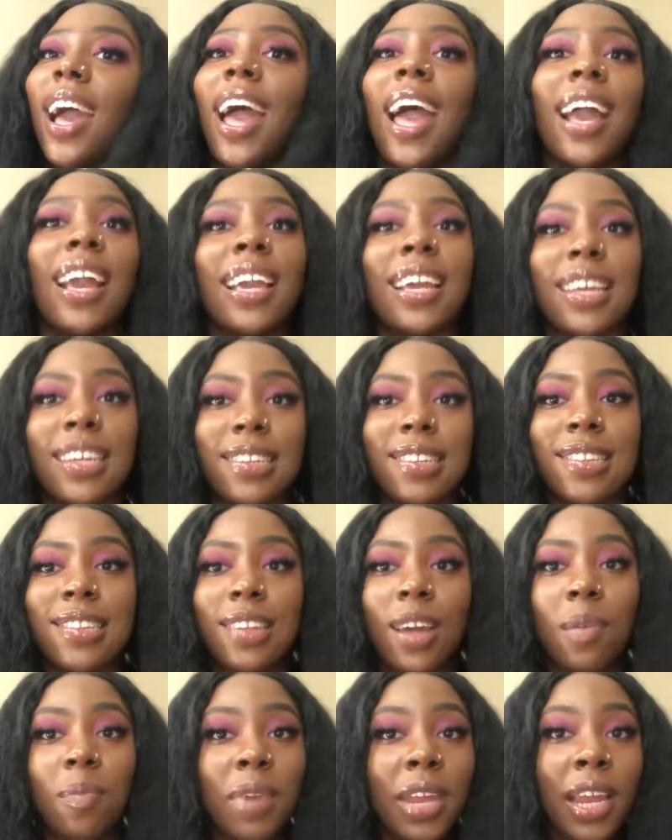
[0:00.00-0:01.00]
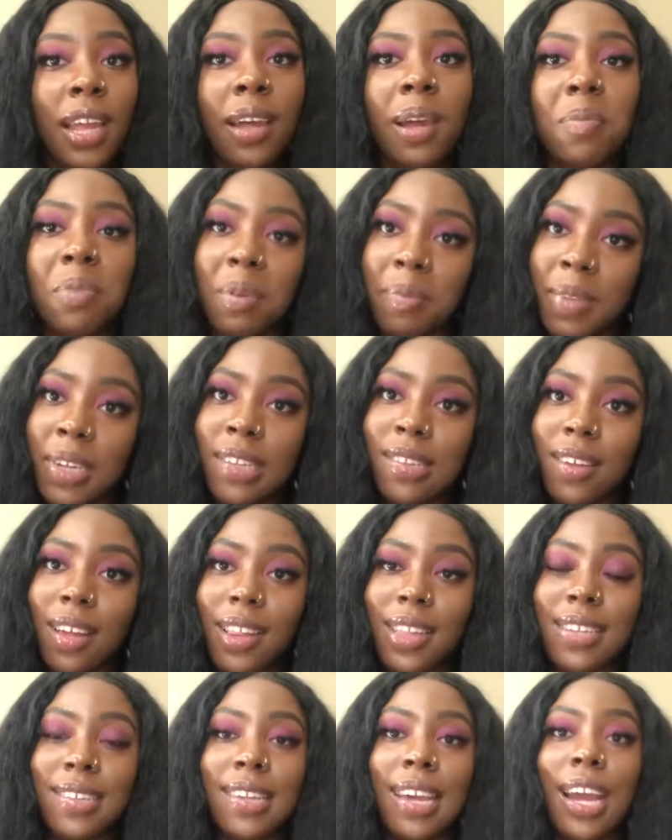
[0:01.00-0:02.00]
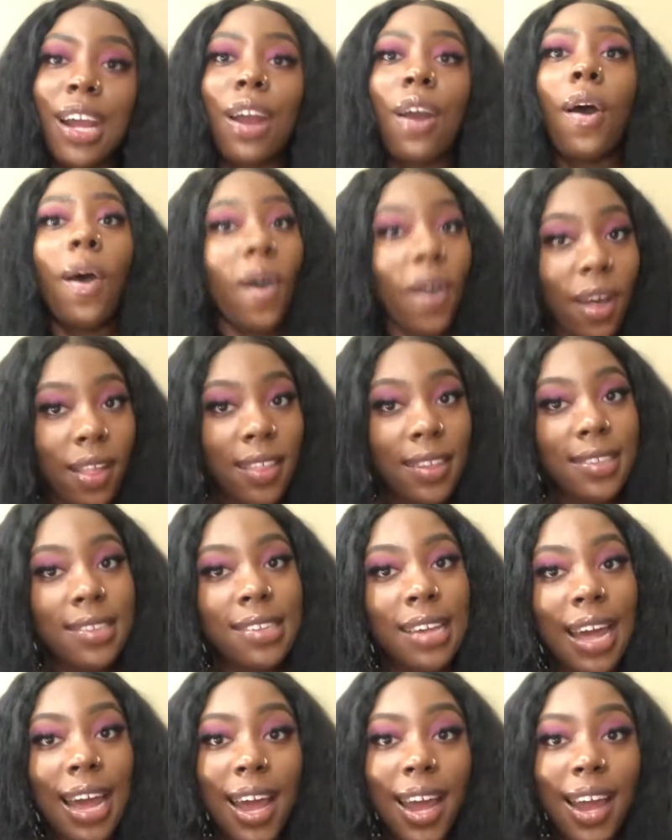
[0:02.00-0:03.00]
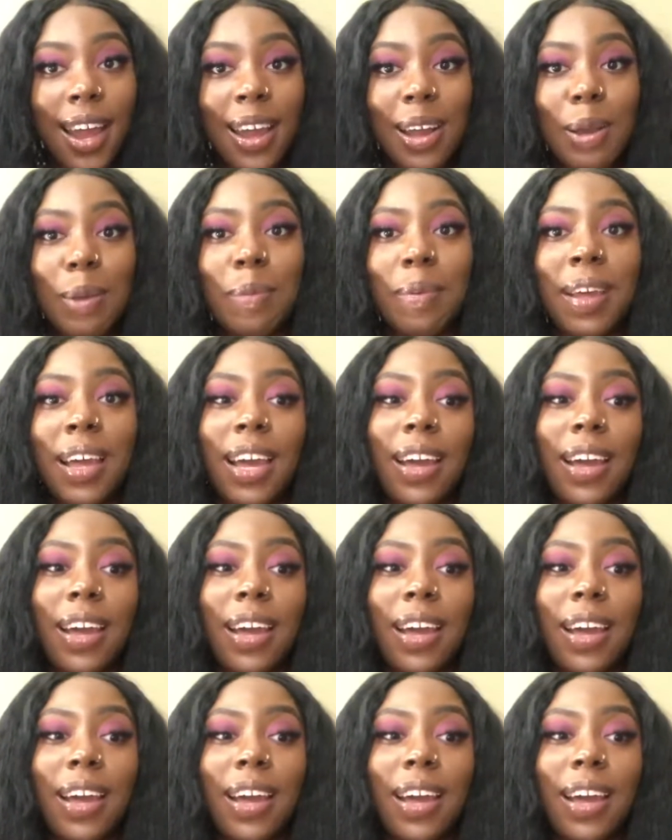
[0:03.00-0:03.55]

I get so many compliments on this hair all the time.